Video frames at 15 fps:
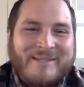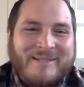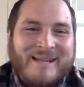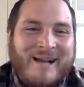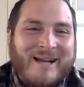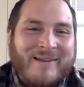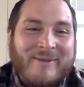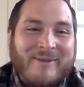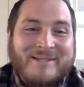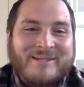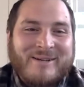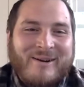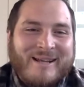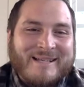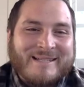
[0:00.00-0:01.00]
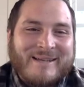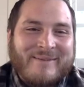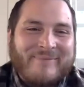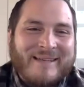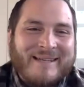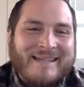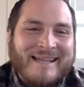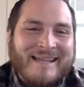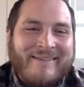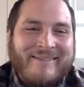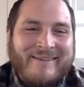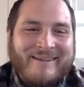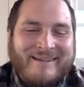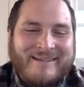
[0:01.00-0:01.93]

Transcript: talking about starting something together.